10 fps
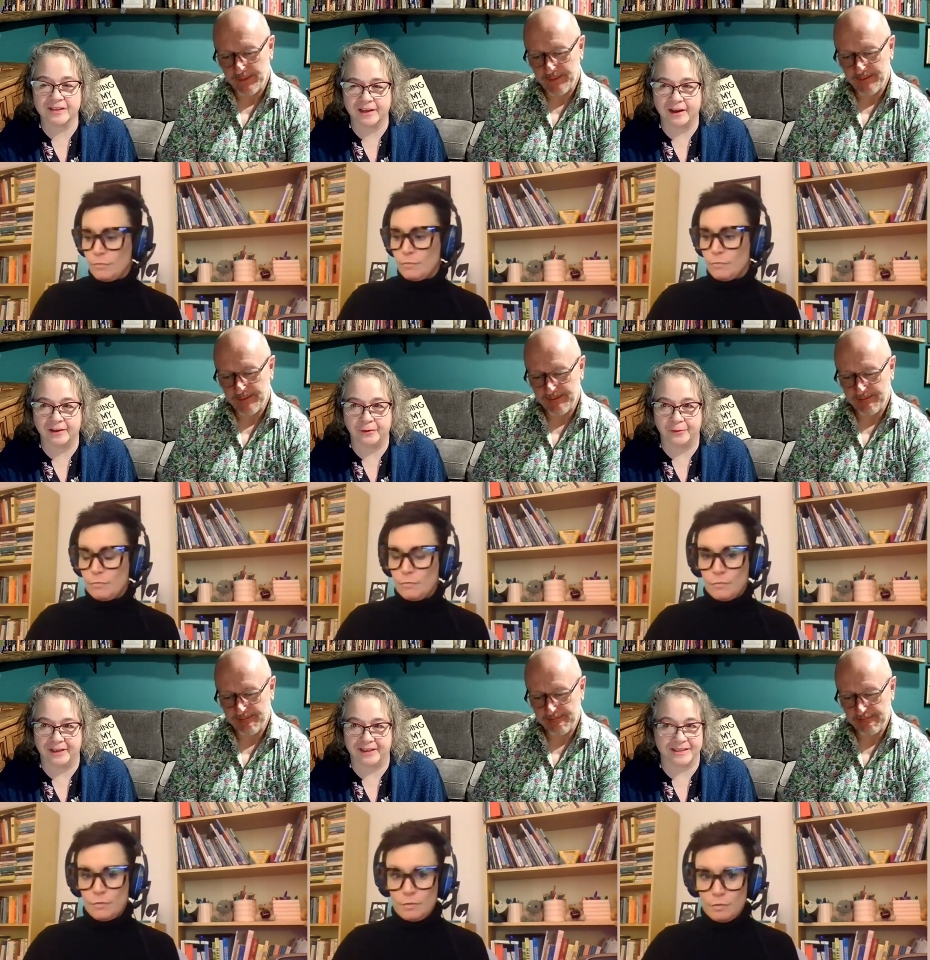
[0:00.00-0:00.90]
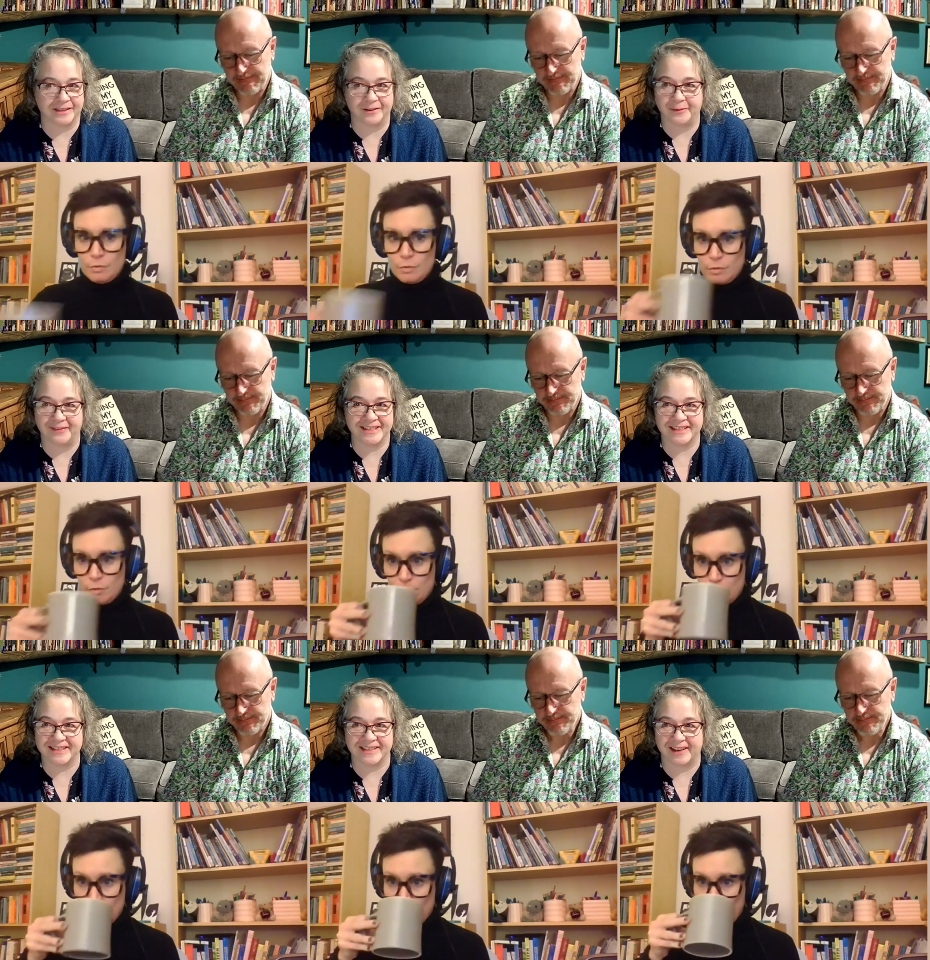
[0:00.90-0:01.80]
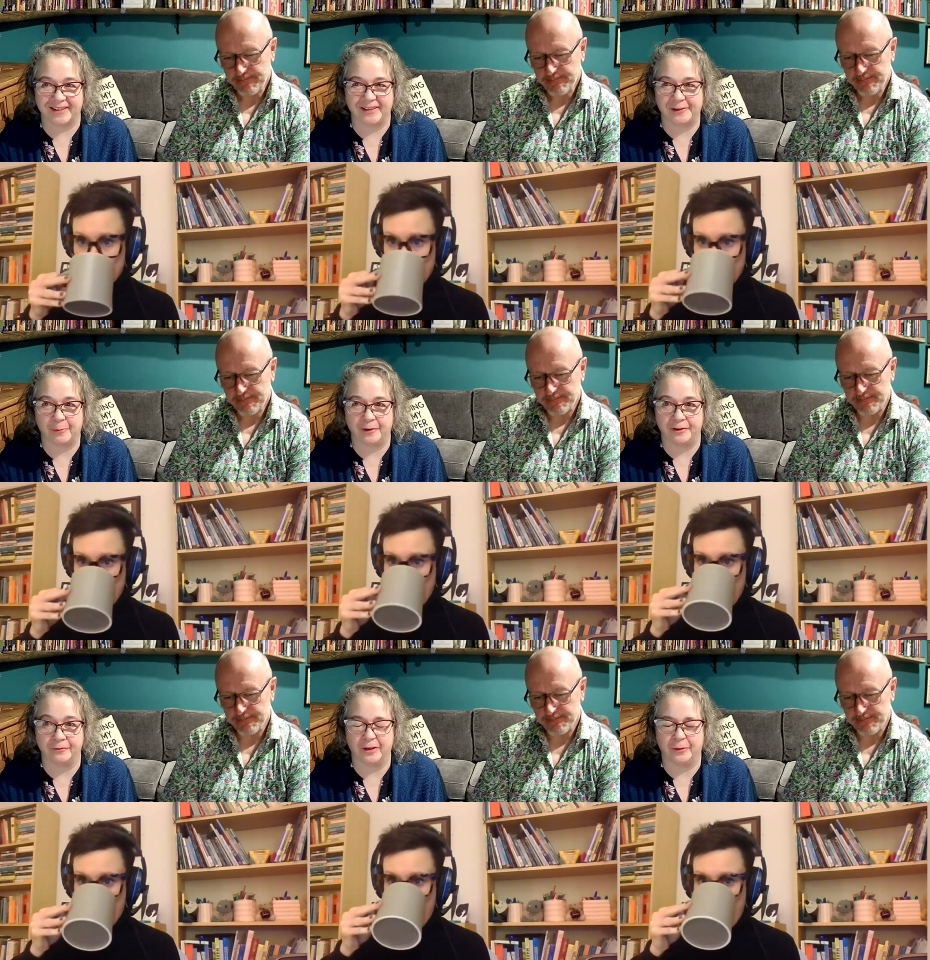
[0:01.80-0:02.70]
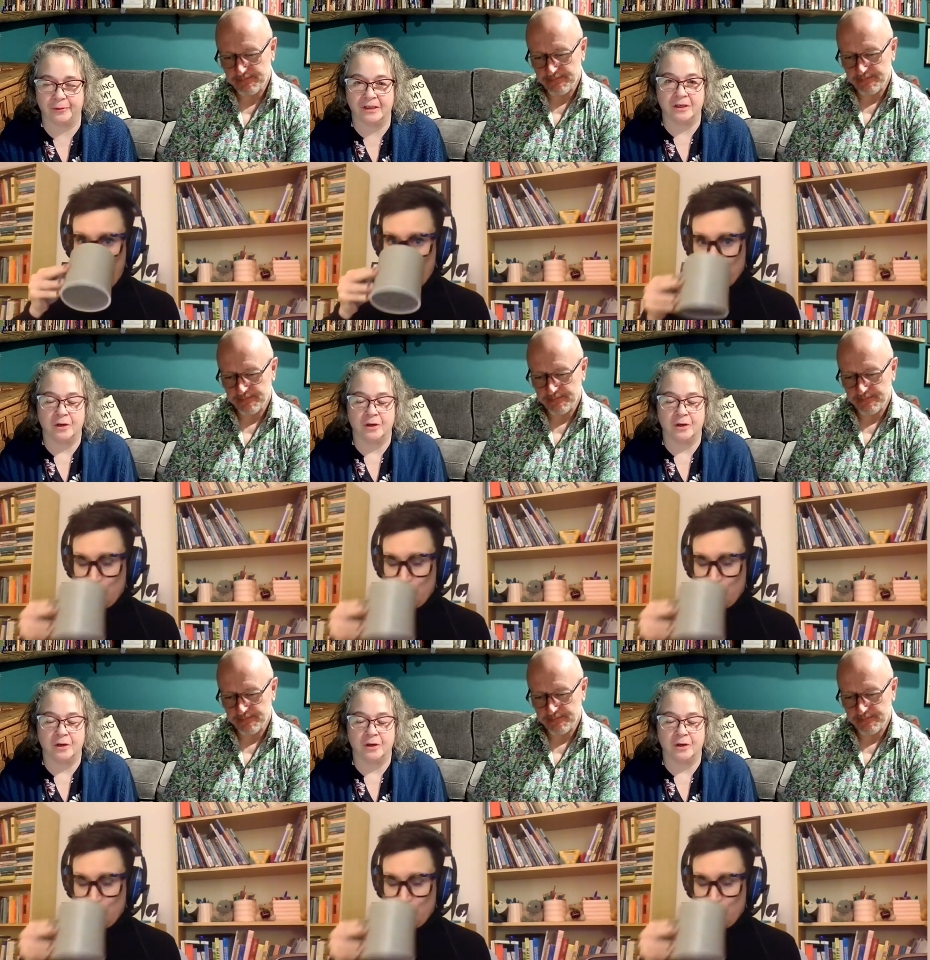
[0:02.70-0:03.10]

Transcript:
Speaker 1: thing I noticed, you know, and this is the secondary point of view,